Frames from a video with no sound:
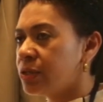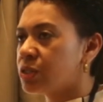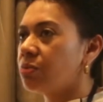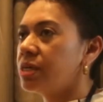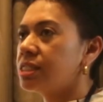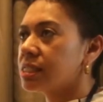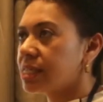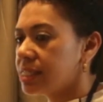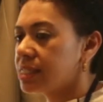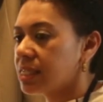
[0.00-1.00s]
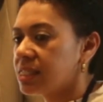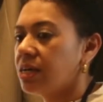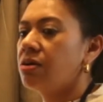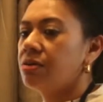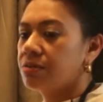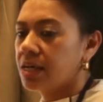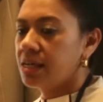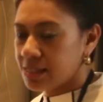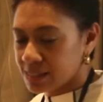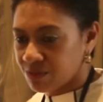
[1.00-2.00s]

So we just listen and say, okay, yes,